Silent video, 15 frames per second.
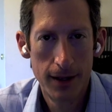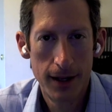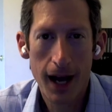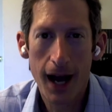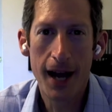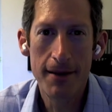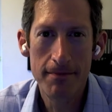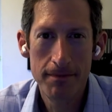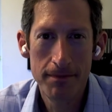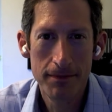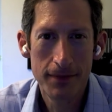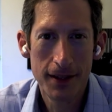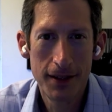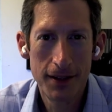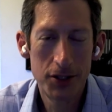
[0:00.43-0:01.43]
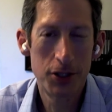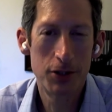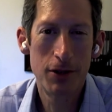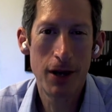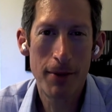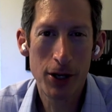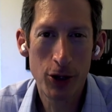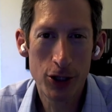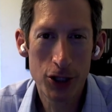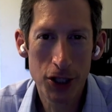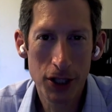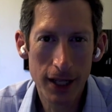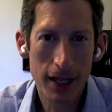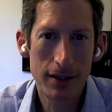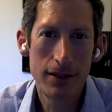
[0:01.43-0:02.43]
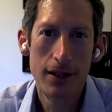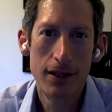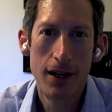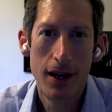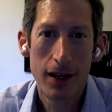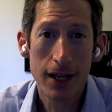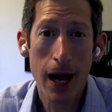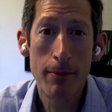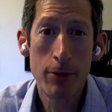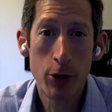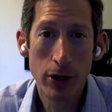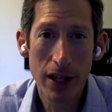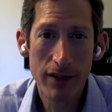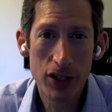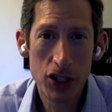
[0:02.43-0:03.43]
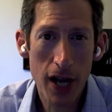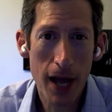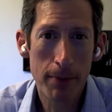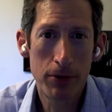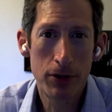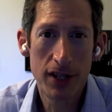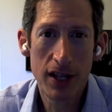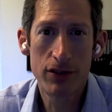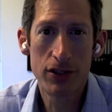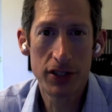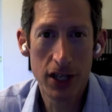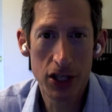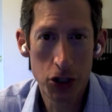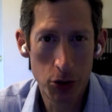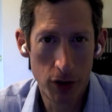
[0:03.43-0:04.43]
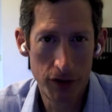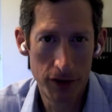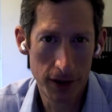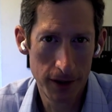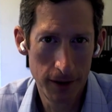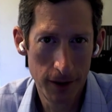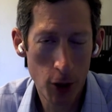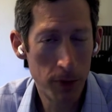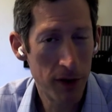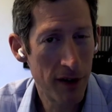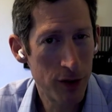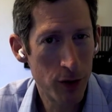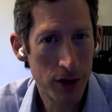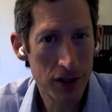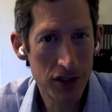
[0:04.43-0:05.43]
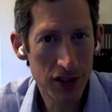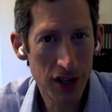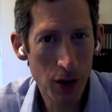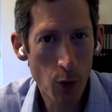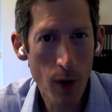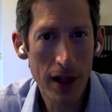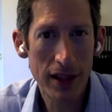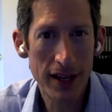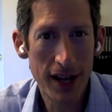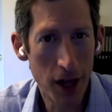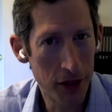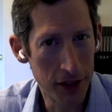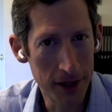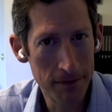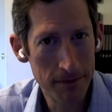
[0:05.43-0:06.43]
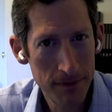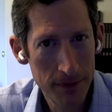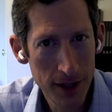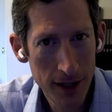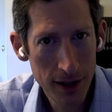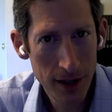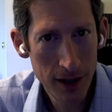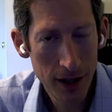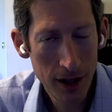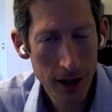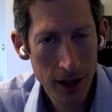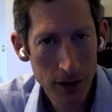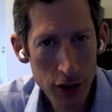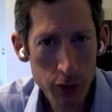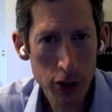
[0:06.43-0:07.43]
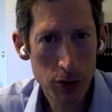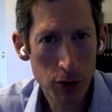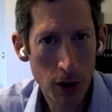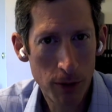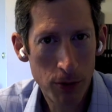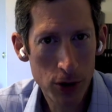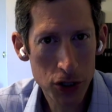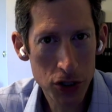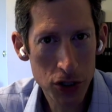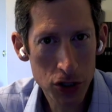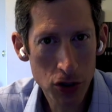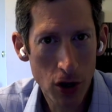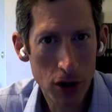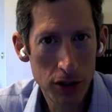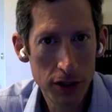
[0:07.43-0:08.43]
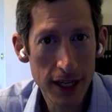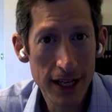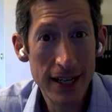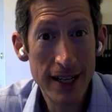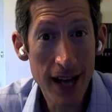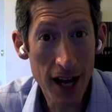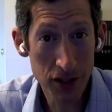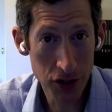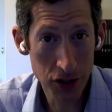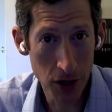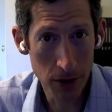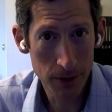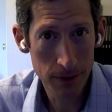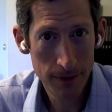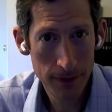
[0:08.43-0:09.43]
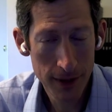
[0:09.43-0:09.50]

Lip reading: Hi, this is Rabbi Gershon Litt, Commodore Levy Chapel, Naval Station Norfolk. Hope everyone is staying well and healthy. This week's Torah portion is called Nasso.